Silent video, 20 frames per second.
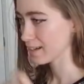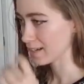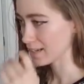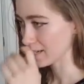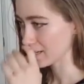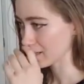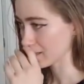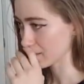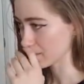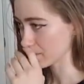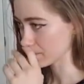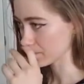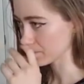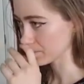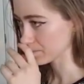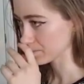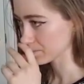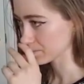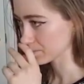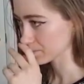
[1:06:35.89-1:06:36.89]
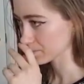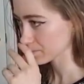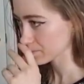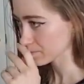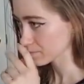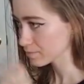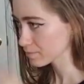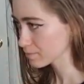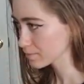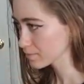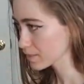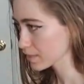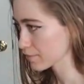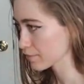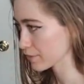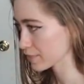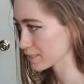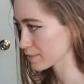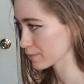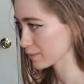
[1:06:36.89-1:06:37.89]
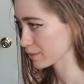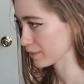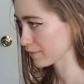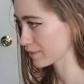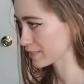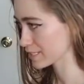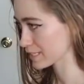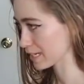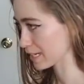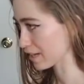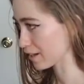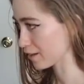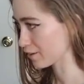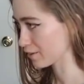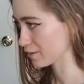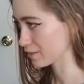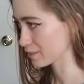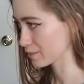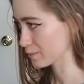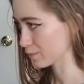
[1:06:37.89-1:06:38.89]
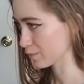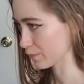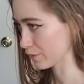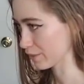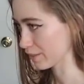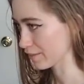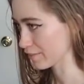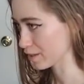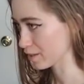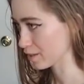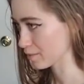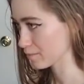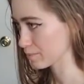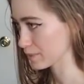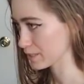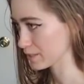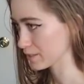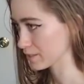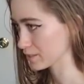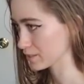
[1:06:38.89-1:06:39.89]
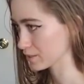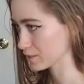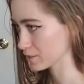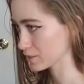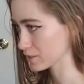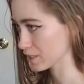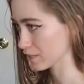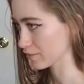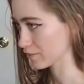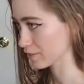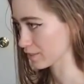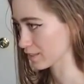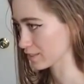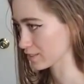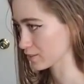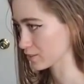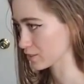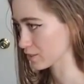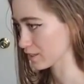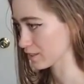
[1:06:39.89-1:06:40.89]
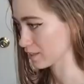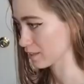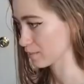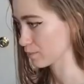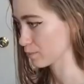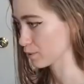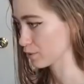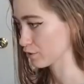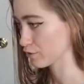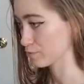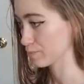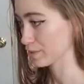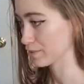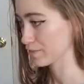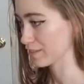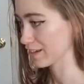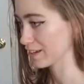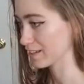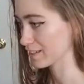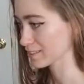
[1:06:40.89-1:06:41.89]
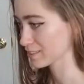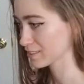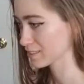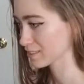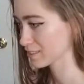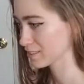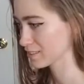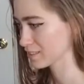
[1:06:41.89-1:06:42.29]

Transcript: Um, found somebody you love inside and out, someone worth loving. Be yourself unless you suck, then improve. Big facts.